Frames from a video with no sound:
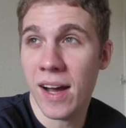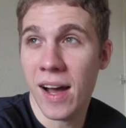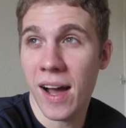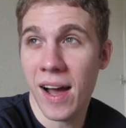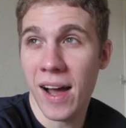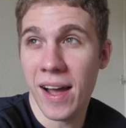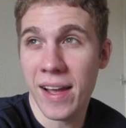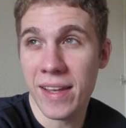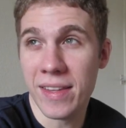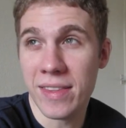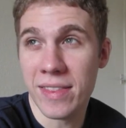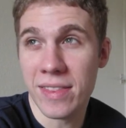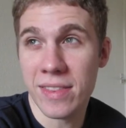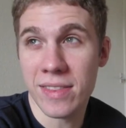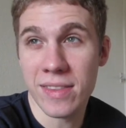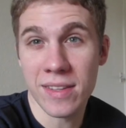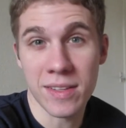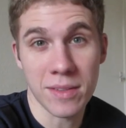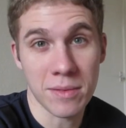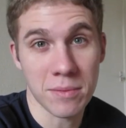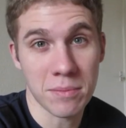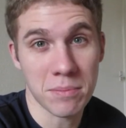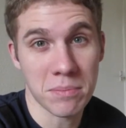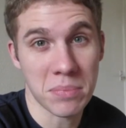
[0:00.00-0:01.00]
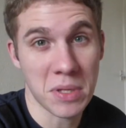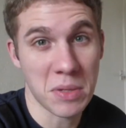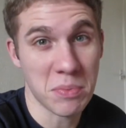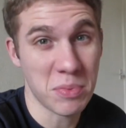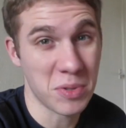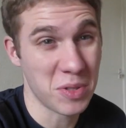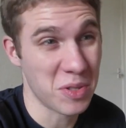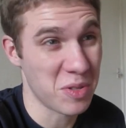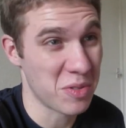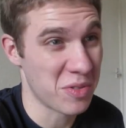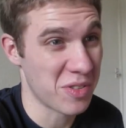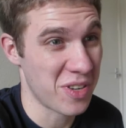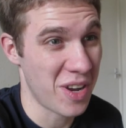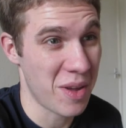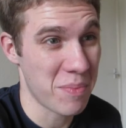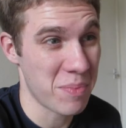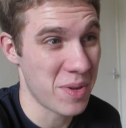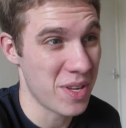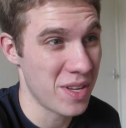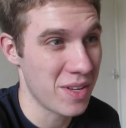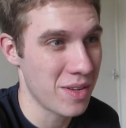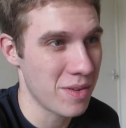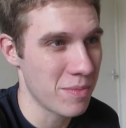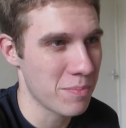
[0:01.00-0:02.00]
I think people go
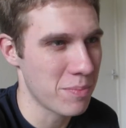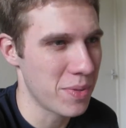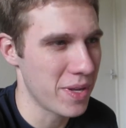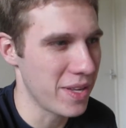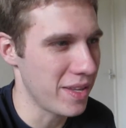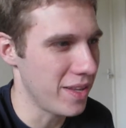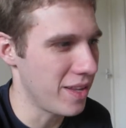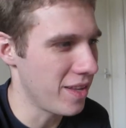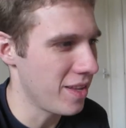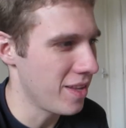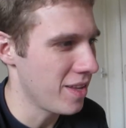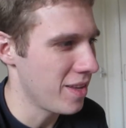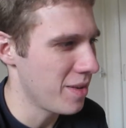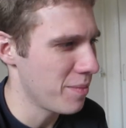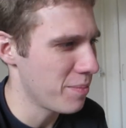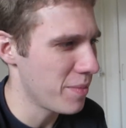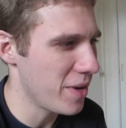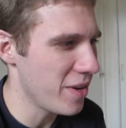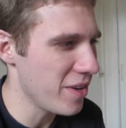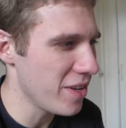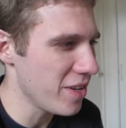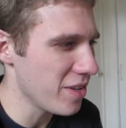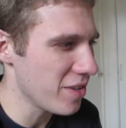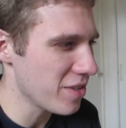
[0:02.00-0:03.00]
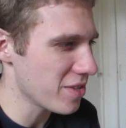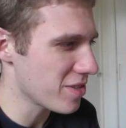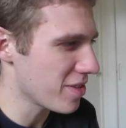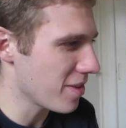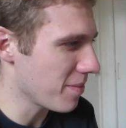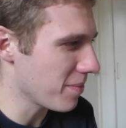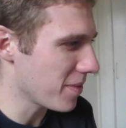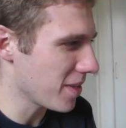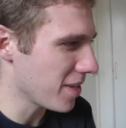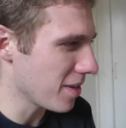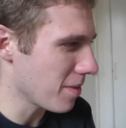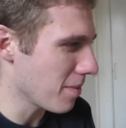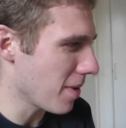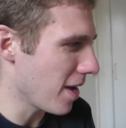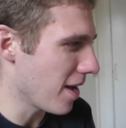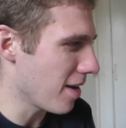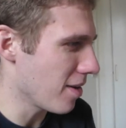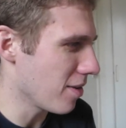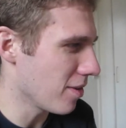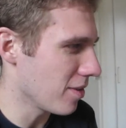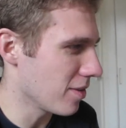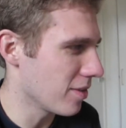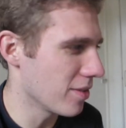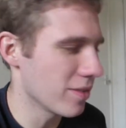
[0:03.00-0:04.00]
shopping, but Mary heard something
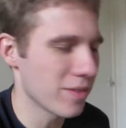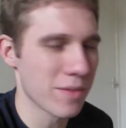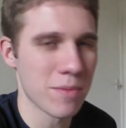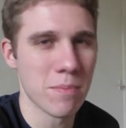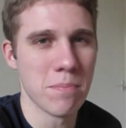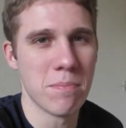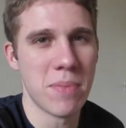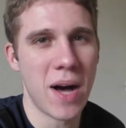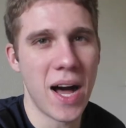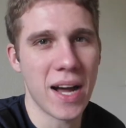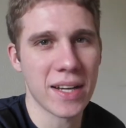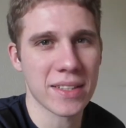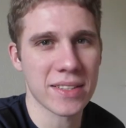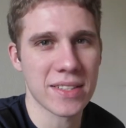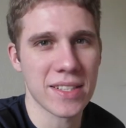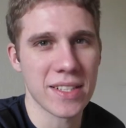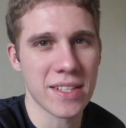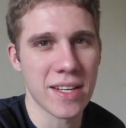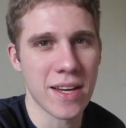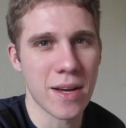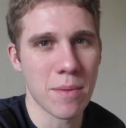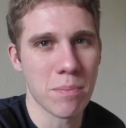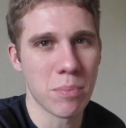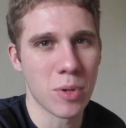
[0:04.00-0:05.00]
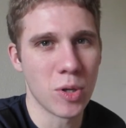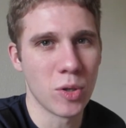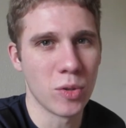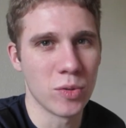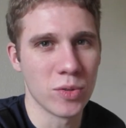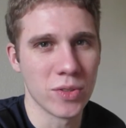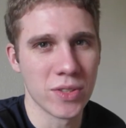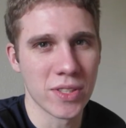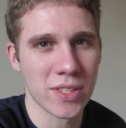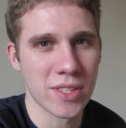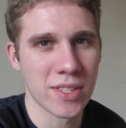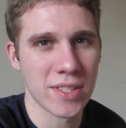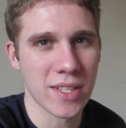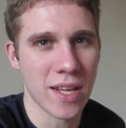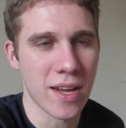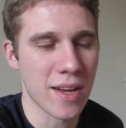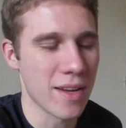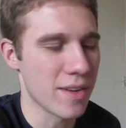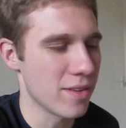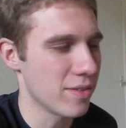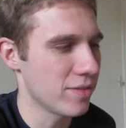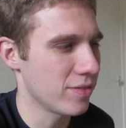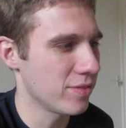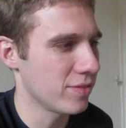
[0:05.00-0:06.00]
about boxing up old
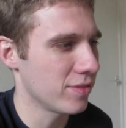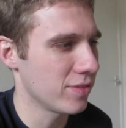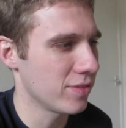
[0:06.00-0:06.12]
stuff.